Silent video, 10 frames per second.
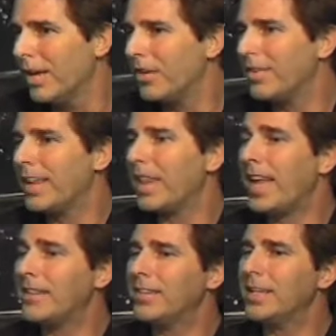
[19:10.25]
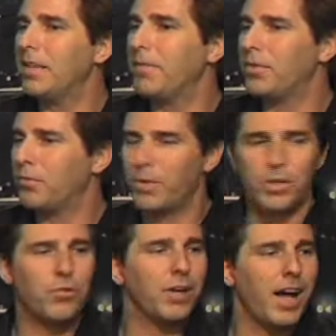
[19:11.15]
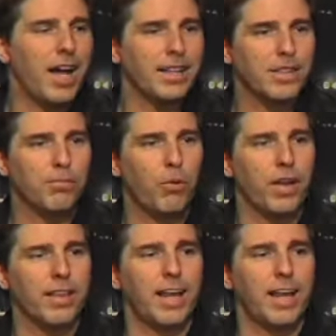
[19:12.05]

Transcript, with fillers: And, and that's the difference between you and I at this point,